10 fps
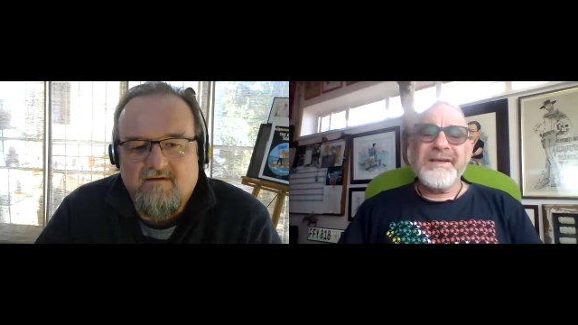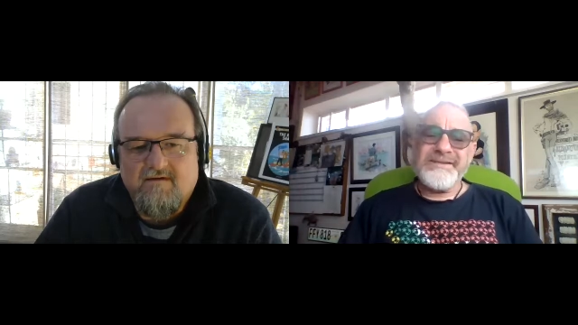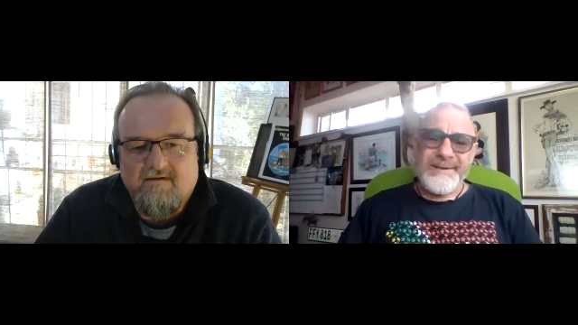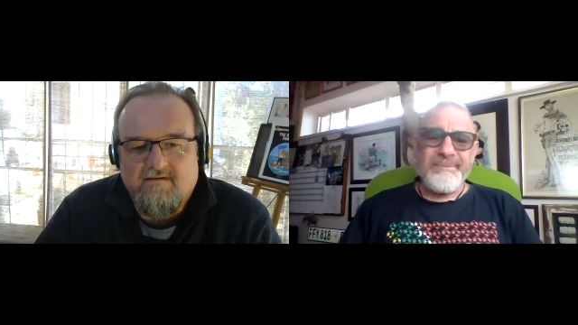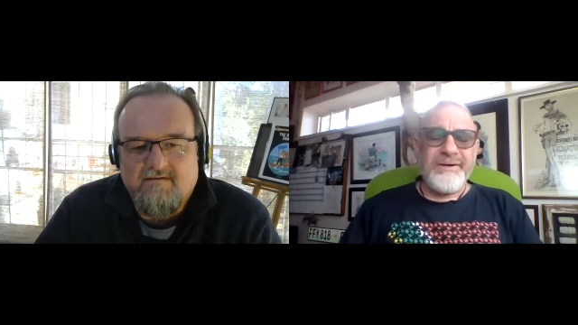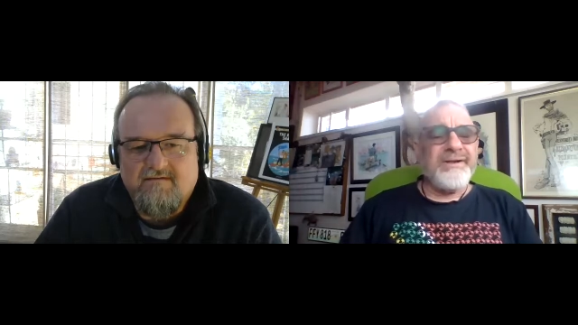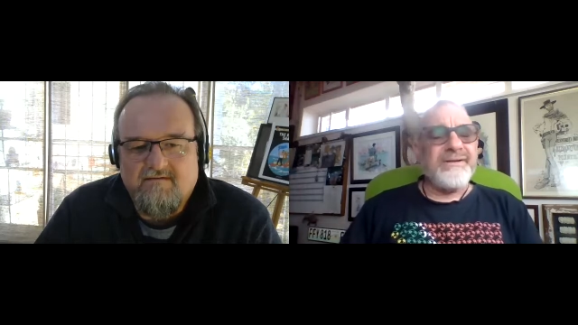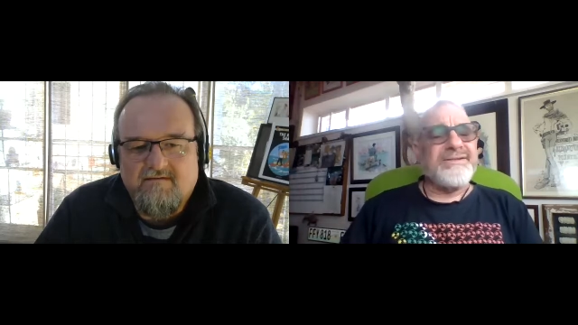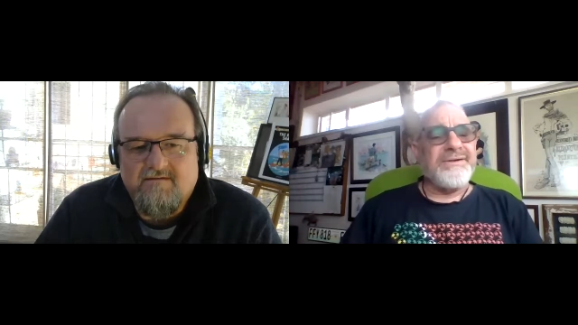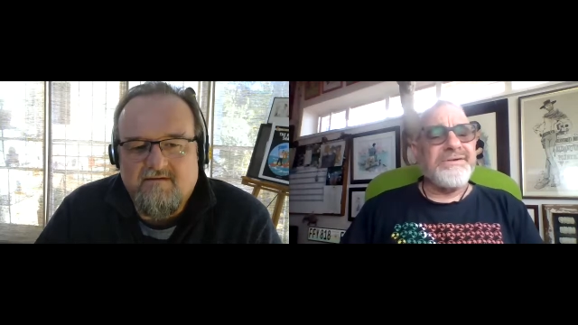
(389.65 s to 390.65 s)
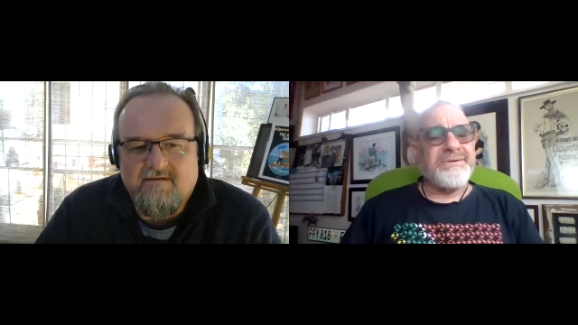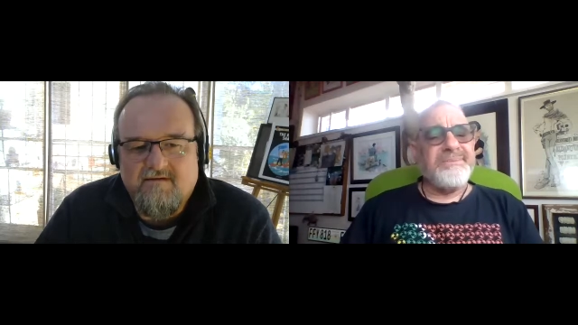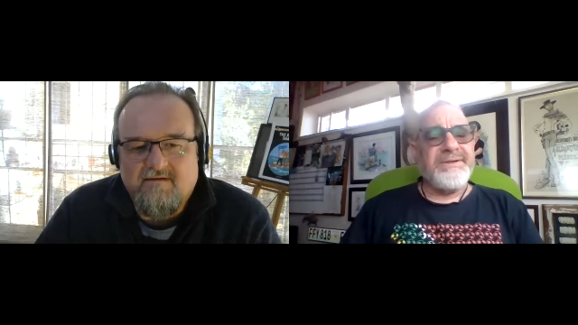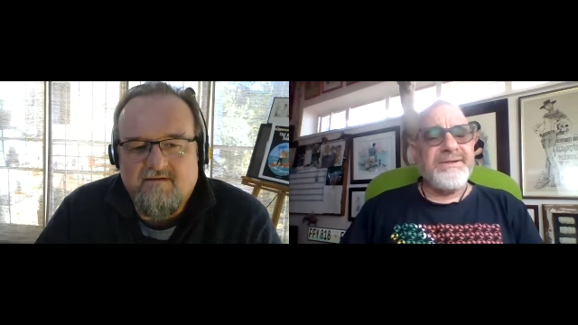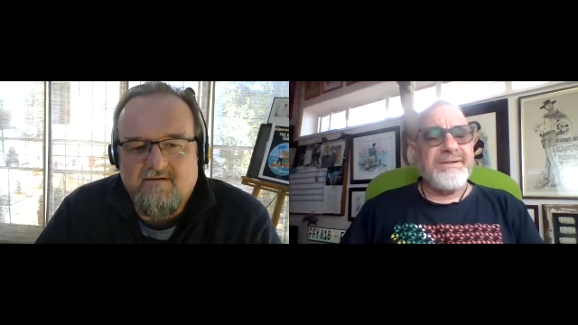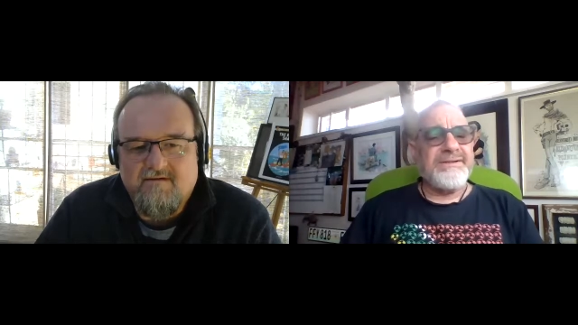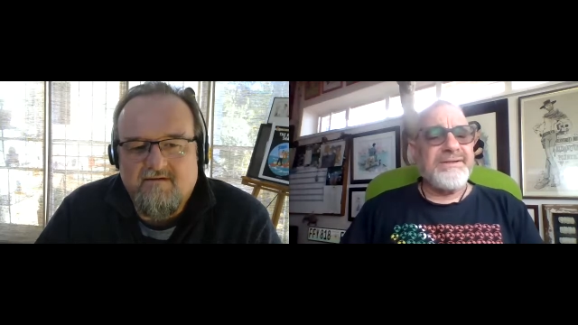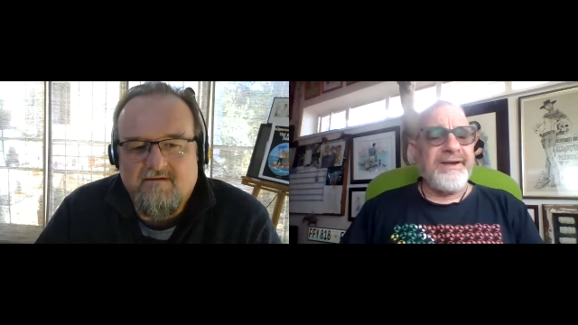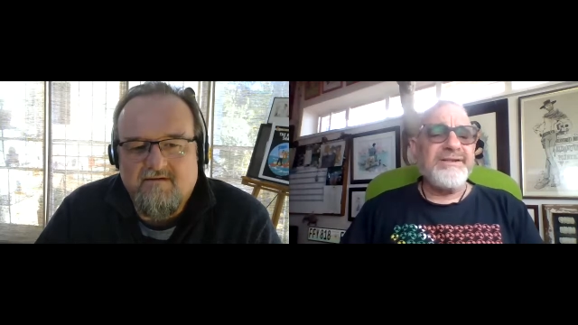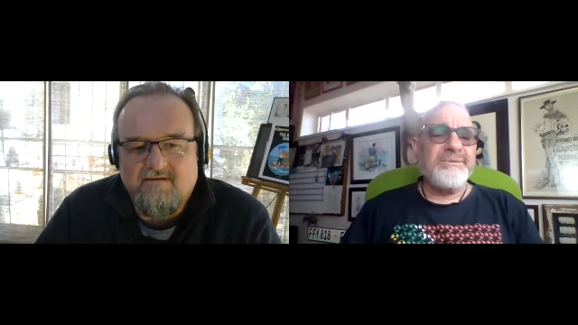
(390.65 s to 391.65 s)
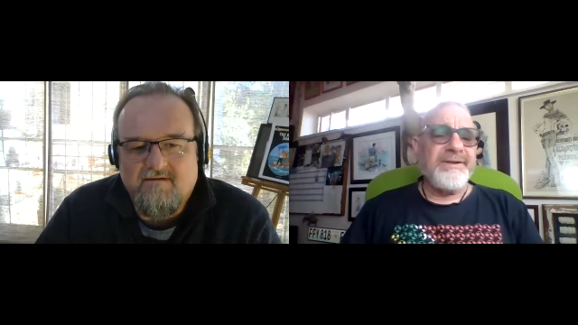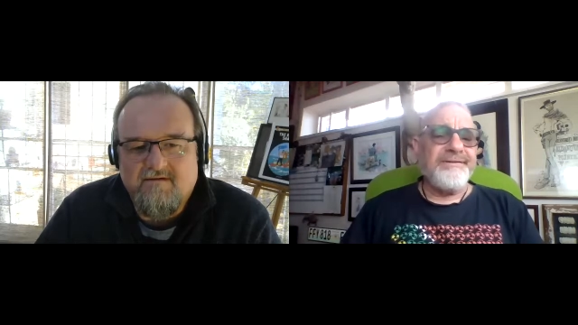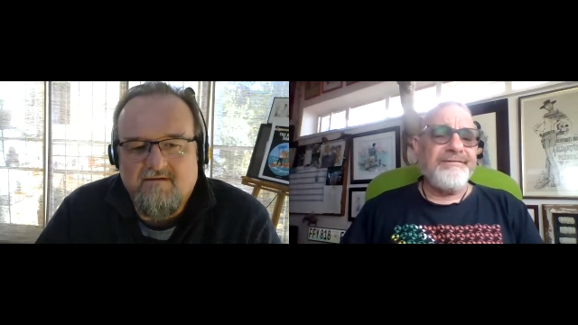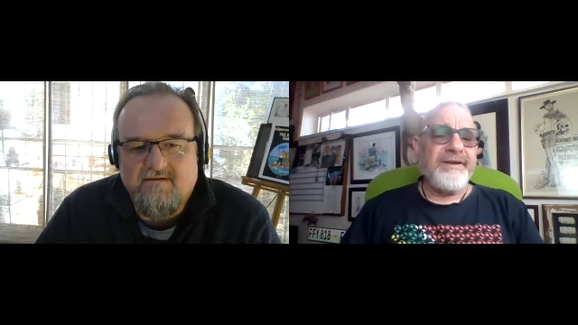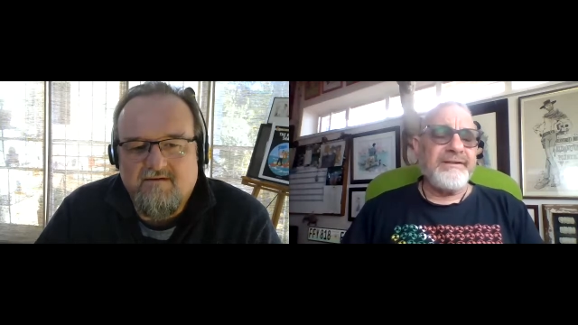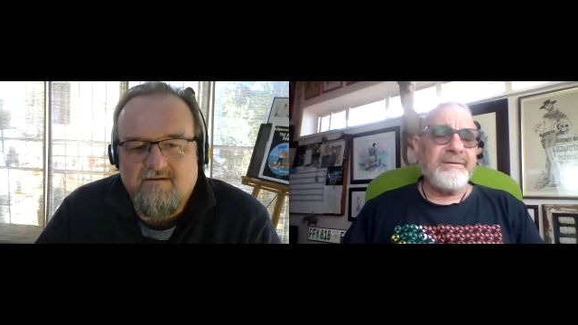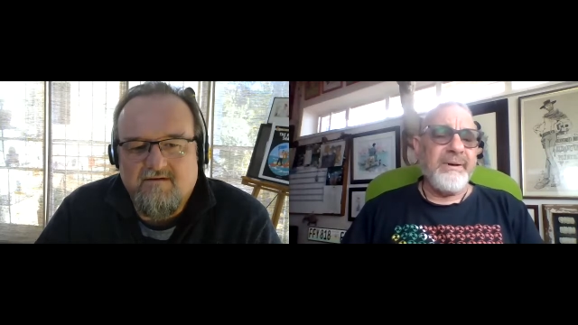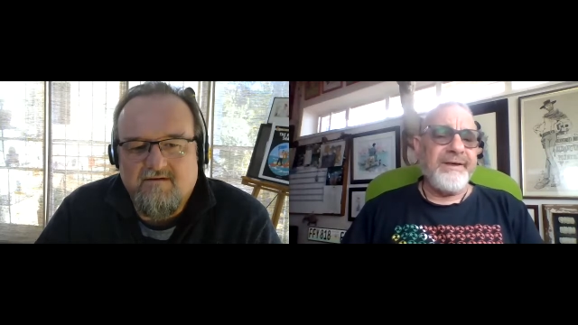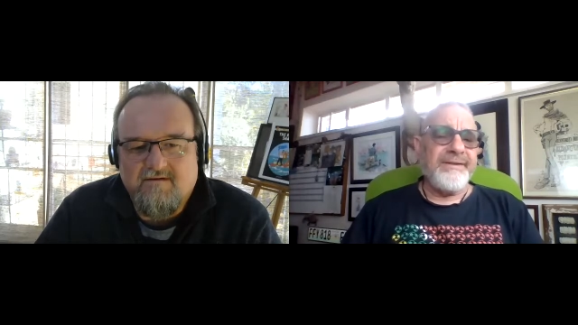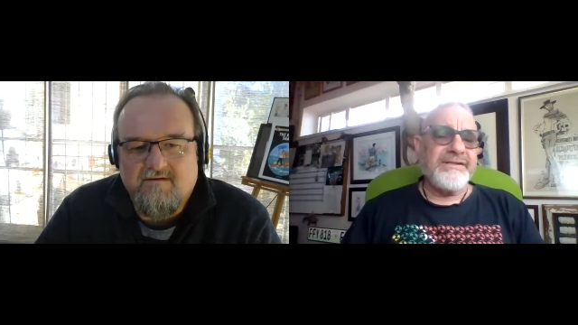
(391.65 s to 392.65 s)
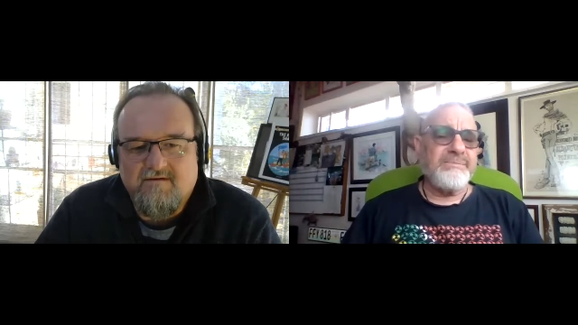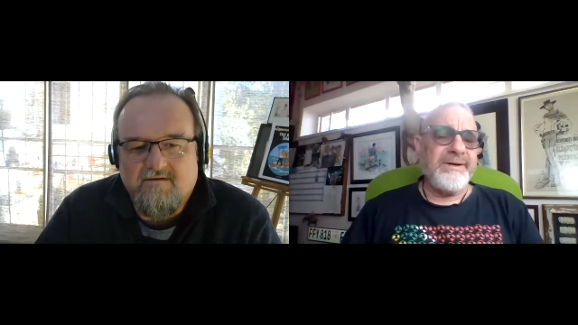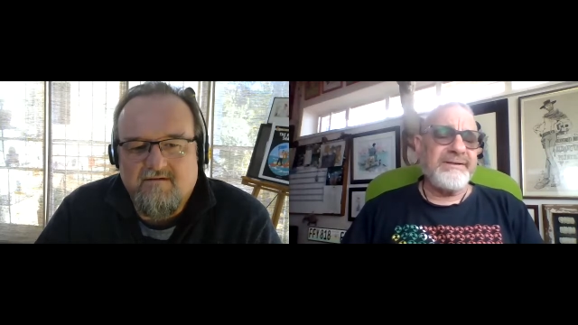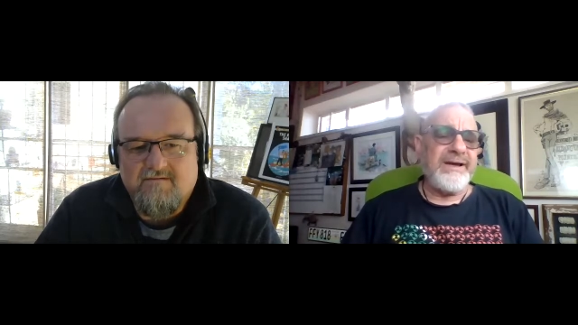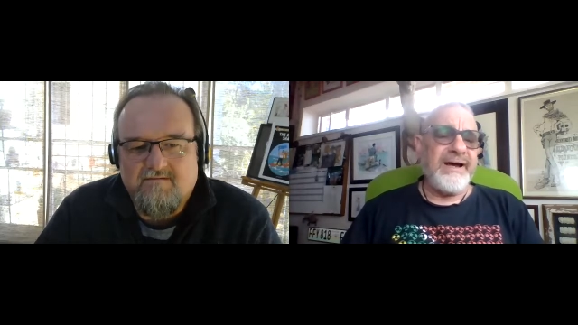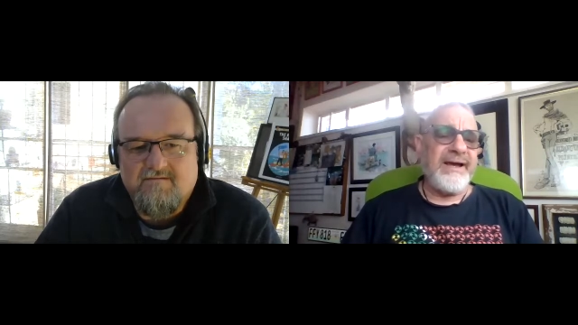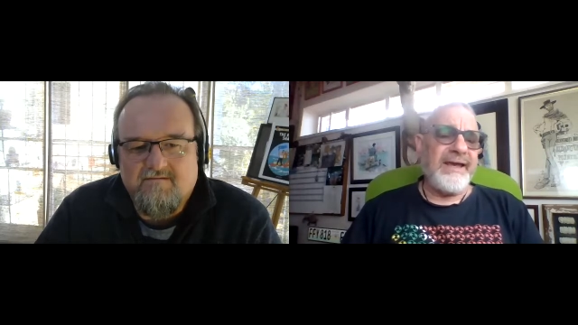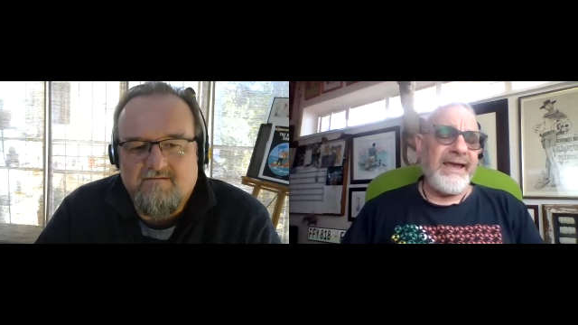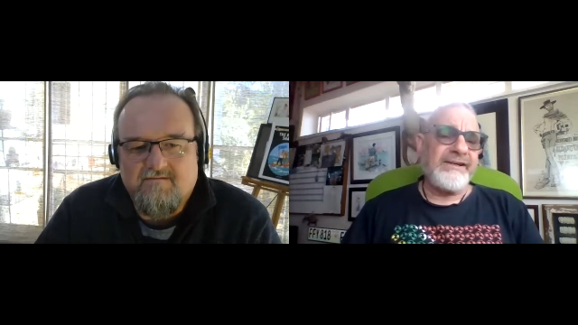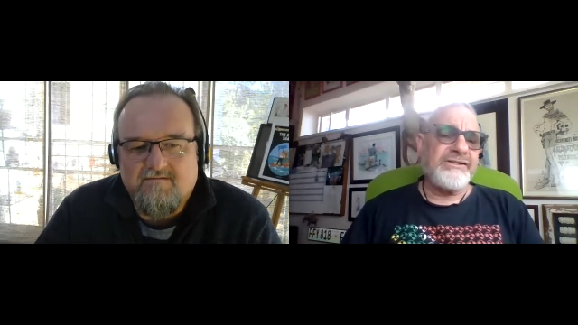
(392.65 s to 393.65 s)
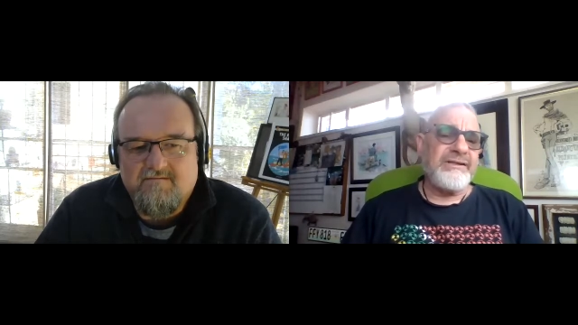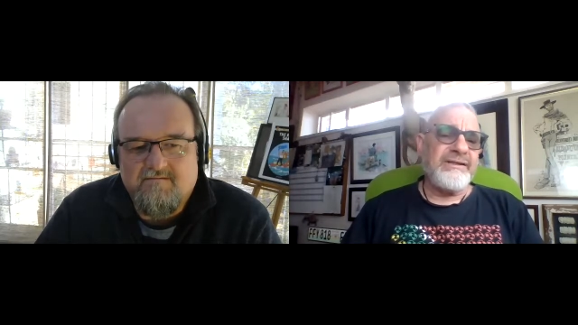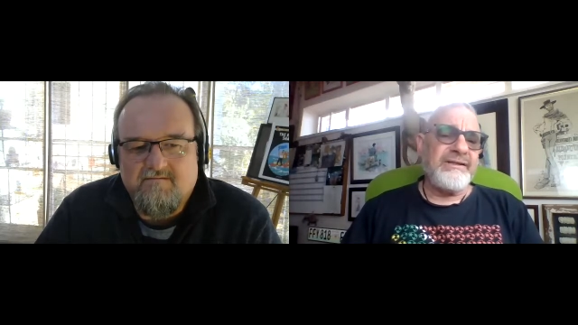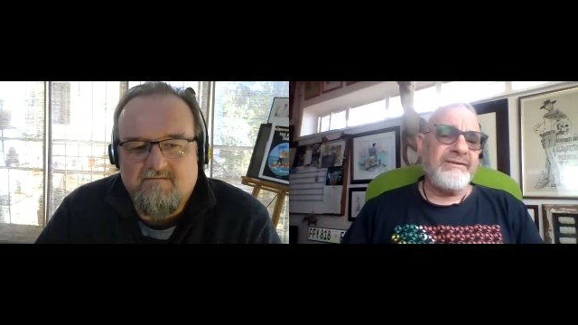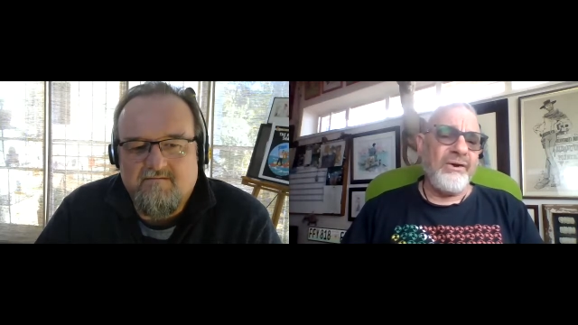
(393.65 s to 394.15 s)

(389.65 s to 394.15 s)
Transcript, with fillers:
Speaker 1: somebody on social media is going to be offended by this, but I actually